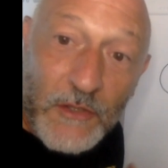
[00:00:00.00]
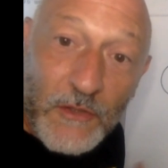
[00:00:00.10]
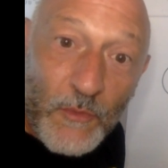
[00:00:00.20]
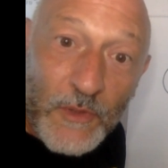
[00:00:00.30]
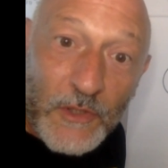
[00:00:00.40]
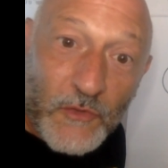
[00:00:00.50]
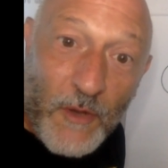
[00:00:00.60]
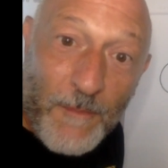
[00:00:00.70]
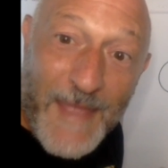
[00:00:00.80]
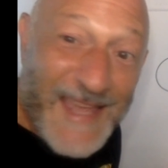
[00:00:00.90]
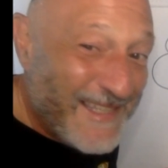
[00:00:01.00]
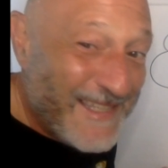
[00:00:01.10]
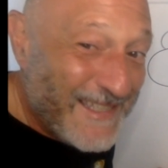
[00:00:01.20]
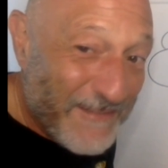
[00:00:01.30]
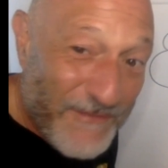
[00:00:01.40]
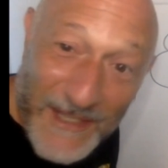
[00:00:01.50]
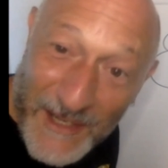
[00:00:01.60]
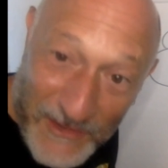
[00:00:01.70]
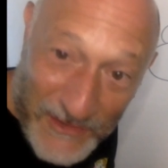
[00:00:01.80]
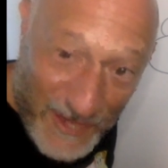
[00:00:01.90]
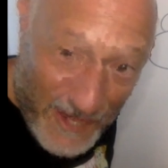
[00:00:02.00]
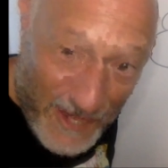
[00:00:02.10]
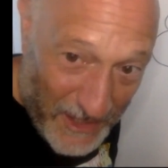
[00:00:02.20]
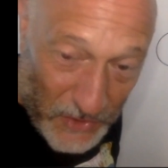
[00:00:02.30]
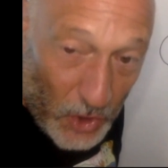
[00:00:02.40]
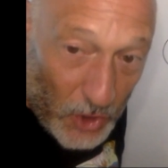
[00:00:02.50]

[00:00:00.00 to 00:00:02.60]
you could draw many different hairstyles: